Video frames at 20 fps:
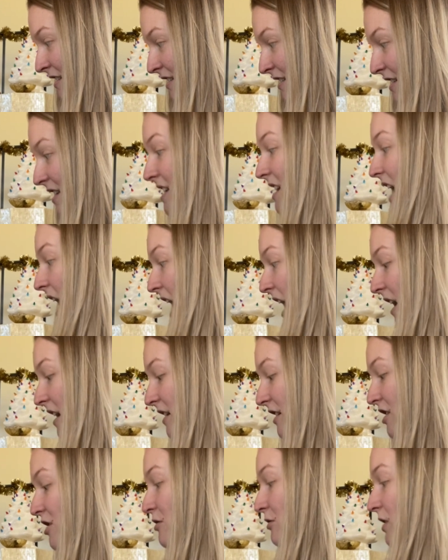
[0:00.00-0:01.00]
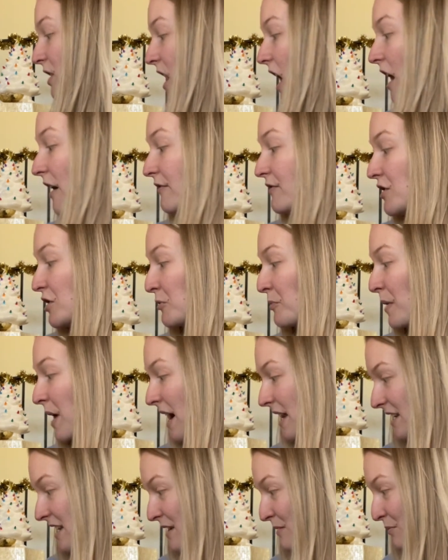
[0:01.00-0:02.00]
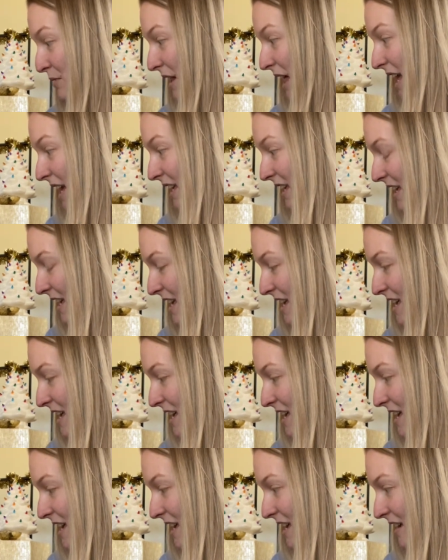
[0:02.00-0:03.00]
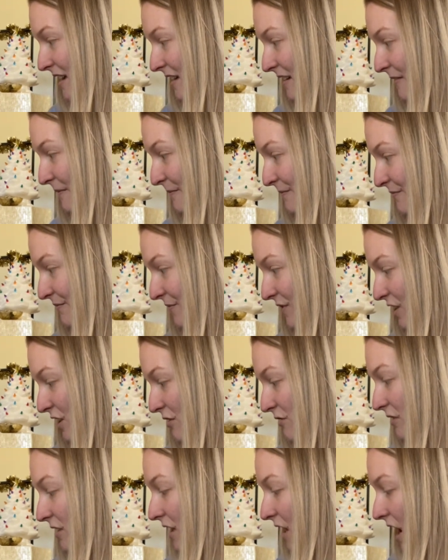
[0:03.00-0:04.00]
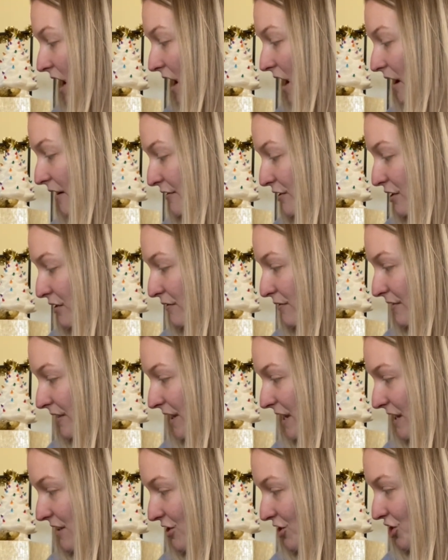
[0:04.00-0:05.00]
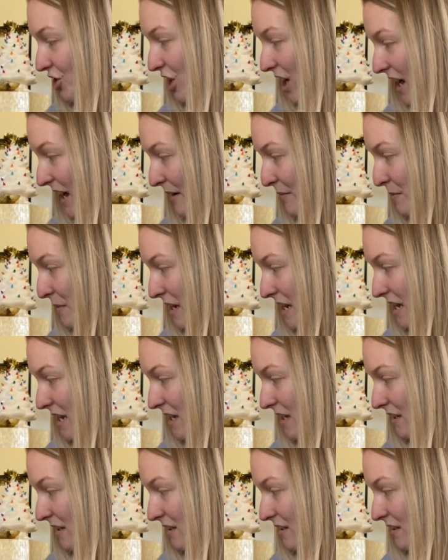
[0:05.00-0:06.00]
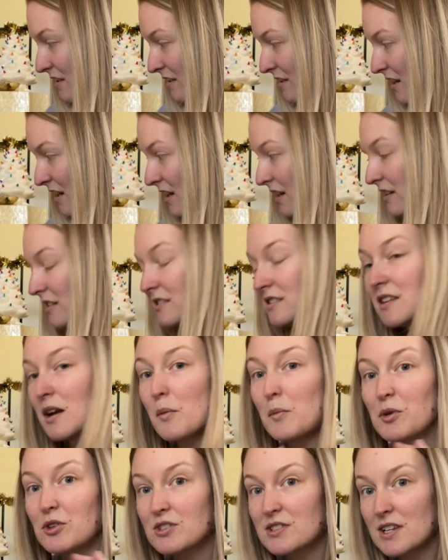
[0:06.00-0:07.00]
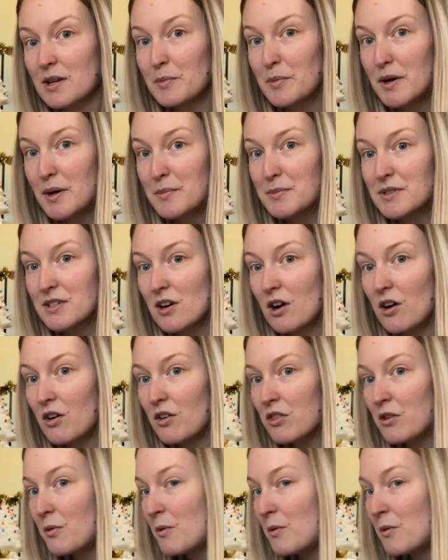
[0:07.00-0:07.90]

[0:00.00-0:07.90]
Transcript: Yeah, you love your bunny blankie. You love your fleece jammies. Double zip ups all the